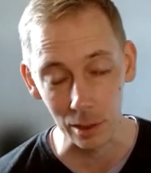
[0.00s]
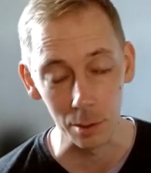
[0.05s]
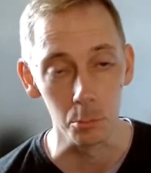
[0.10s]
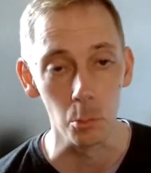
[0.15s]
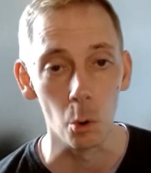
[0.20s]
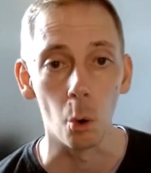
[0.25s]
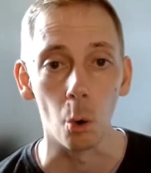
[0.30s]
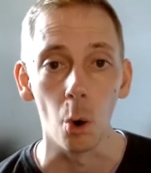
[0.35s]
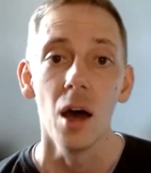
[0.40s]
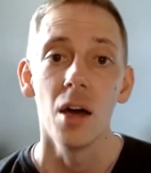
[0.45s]

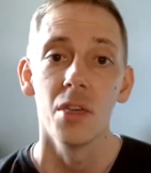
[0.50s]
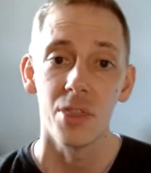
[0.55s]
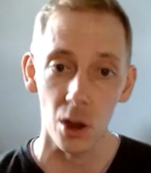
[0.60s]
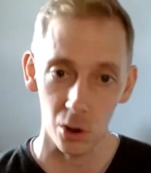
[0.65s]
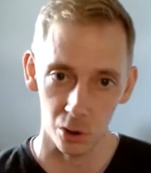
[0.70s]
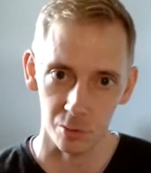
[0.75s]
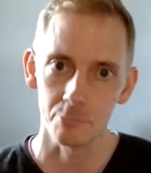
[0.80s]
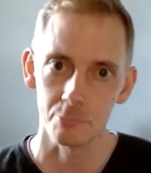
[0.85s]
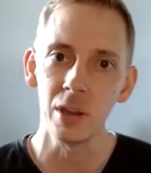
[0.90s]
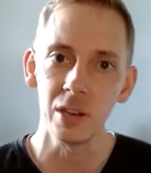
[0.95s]
more, there
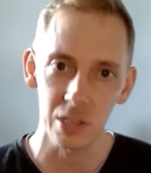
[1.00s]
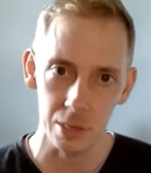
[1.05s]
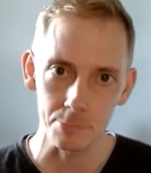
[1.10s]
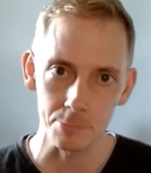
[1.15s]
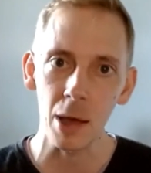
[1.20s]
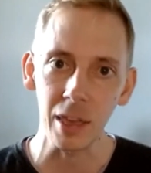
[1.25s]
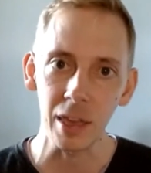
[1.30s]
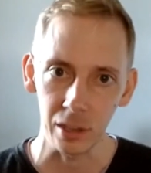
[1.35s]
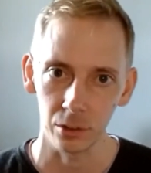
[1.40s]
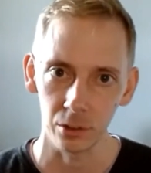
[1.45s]
have been
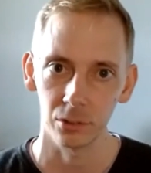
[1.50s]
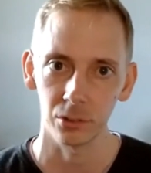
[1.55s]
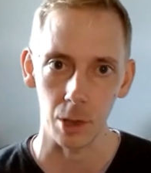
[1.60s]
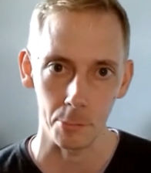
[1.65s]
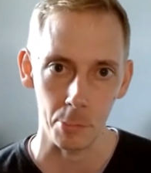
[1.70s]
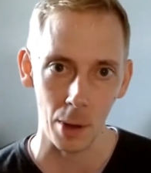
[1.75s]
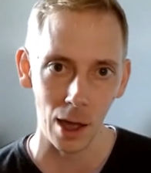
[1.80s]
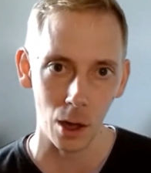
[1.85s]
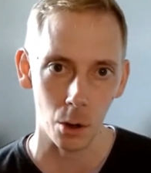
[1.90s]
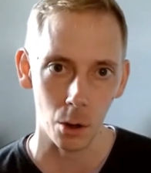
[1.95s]
debates
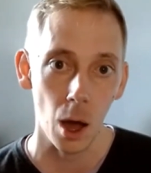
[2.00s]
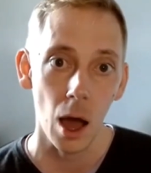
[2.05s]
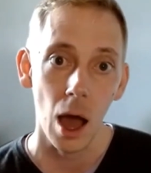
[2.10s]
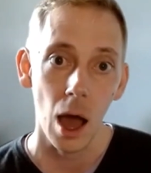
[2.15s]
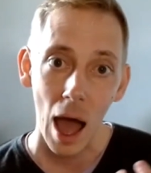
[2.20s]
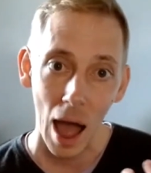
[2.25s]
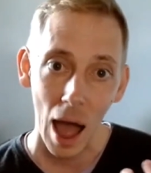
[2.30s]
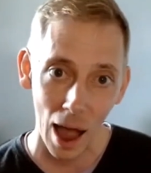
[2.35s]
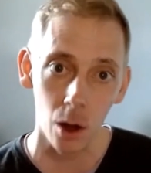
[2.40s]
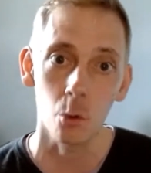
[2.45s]
about
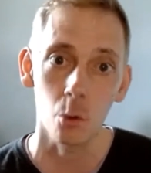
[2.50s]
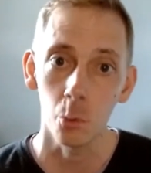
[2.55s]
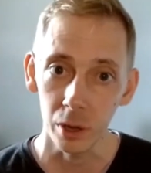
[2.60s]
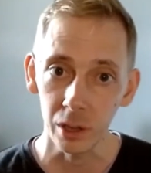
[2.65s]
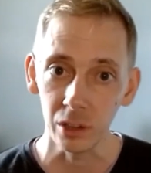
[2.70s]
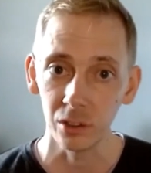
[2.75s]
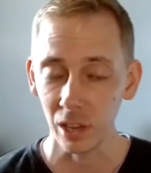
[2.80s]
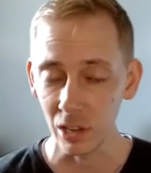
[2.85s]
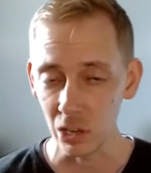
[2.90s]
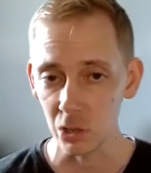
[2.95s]
how we
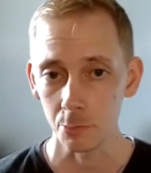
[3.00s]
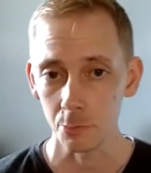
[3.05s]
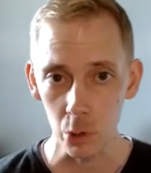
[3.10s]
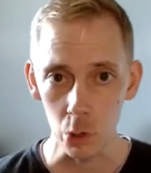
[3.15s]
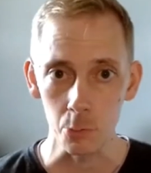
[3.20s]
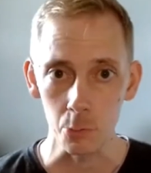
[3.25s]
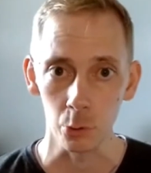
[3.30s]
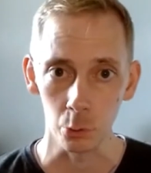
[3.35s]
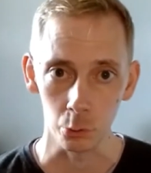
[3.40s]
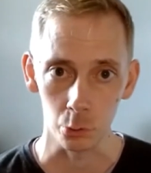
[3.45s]
teach
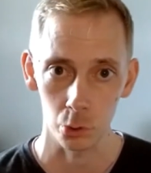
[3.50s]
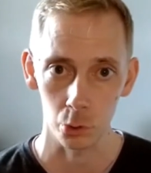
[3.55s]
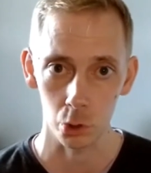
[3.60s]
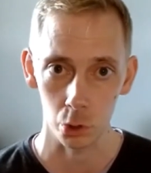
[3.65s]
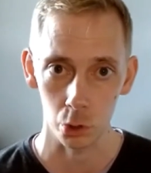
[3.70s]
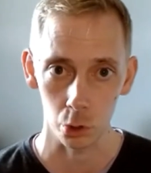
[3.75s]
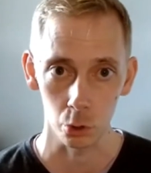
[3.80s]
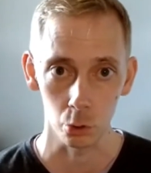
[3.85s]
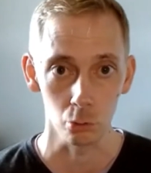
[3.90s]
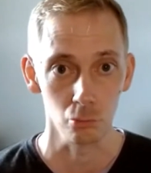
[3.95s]
pupils
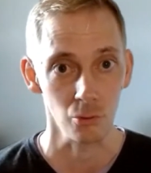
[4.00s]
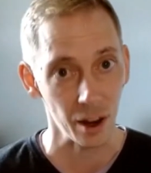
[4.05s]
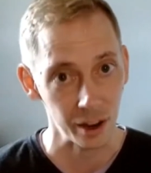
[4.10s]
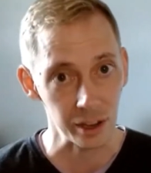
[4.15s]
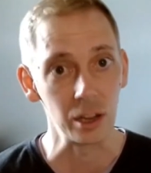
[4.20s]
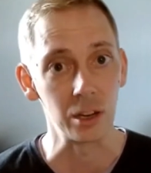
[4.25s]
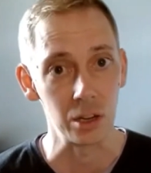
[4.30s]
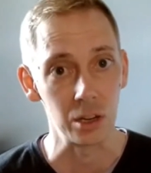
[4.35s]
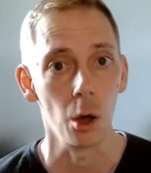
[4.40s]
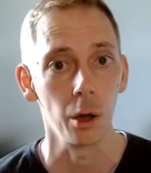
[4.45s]
to
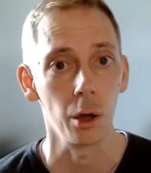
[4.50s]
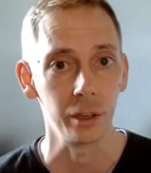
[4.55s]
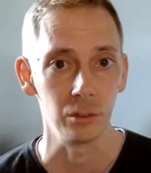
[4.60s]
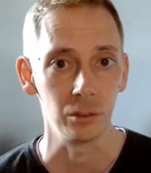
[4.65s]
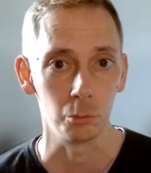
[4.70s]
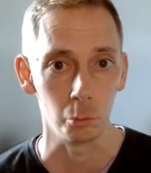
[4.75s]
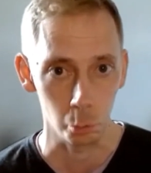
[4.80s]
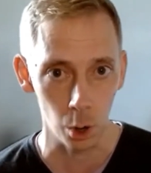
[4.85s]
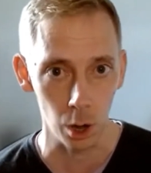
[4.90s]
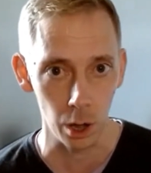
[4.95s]
recognize
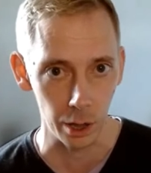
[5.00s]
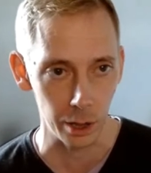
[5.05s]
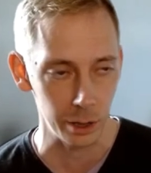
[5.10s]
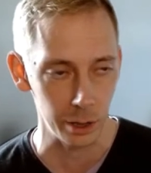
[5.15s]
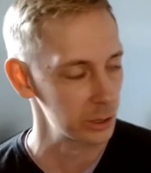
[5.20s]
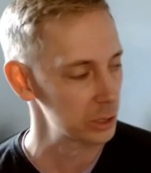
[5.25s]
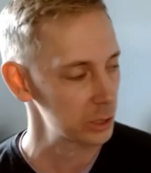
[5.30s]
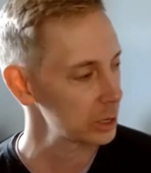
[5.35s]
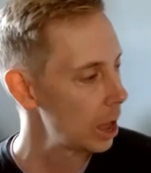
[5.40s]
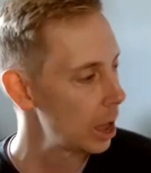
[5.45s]

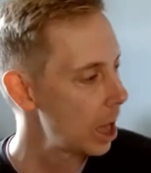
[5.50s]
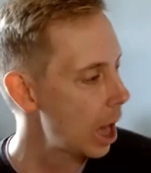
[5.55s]
words.